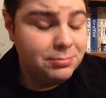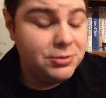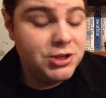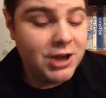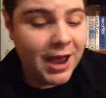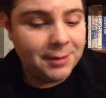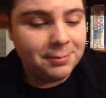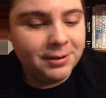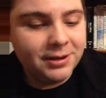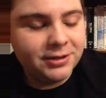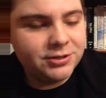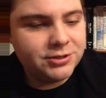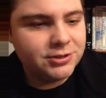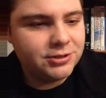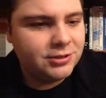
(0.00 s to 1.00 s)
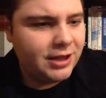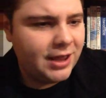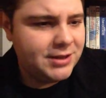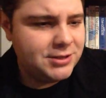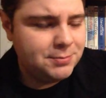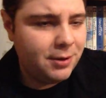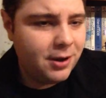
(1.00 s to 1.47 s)
Jack being
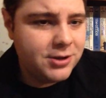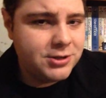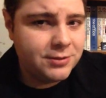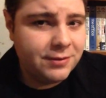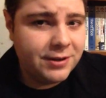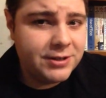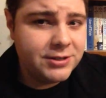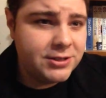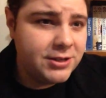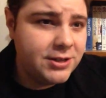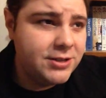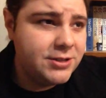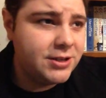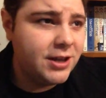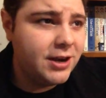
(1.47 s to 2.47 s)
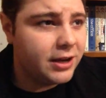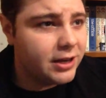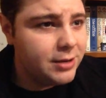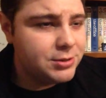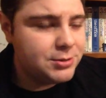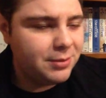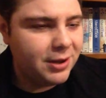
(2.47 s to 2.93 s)
as positive as he is kind of
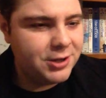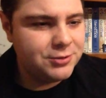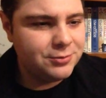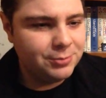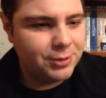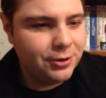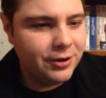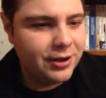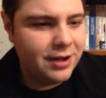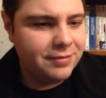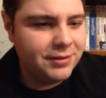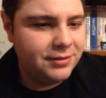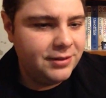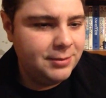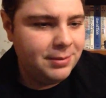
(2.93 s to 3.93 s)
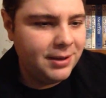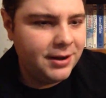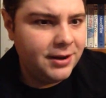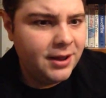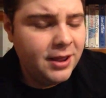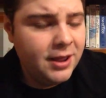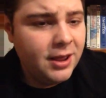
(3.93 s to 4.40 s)
keeps Miles from going off the deep
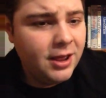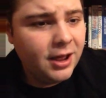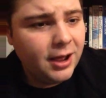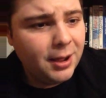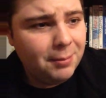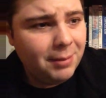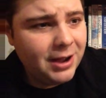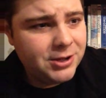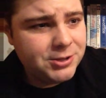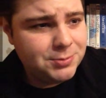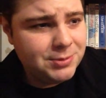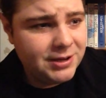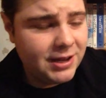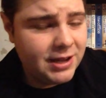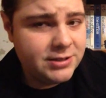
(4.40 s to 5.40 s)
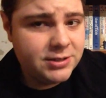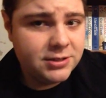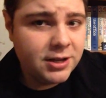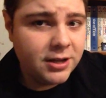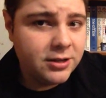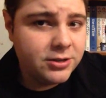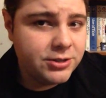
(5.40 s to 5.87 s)
end. Miles being as
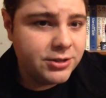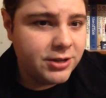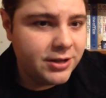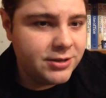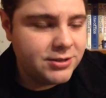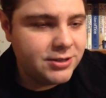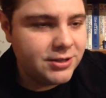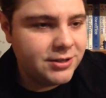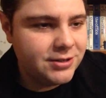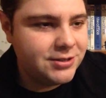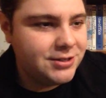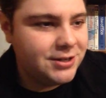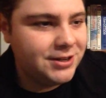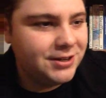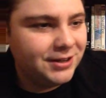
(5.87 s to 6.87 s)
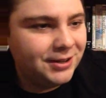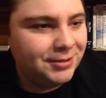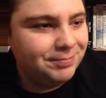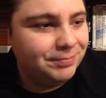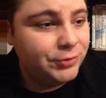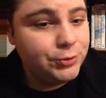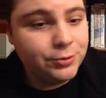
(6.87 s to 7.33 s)
intelligent as he is,
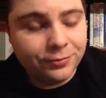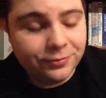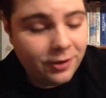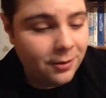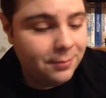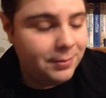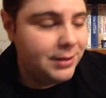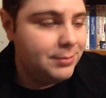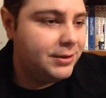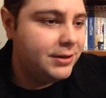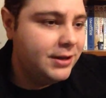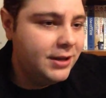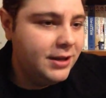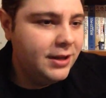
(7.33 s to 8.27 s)
to a fault maybe,